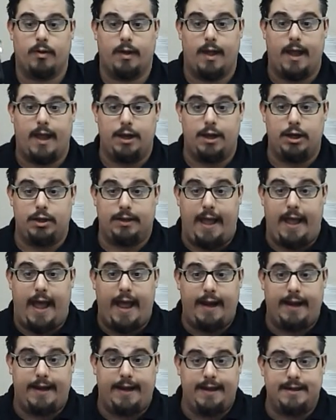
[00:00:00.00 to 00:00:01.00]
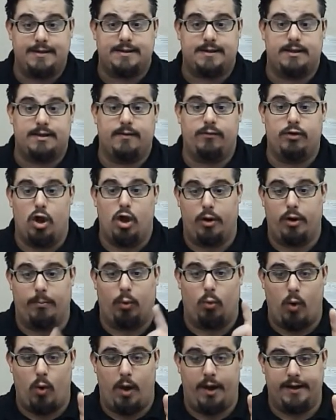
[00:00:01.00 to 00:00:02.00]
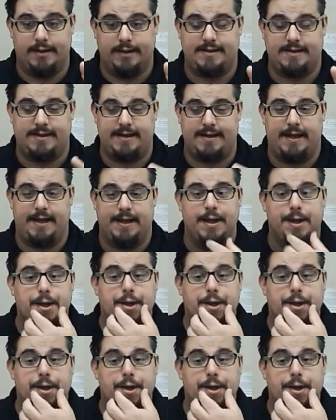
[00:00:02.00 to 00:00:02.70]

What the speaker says: And that is note number 1, C.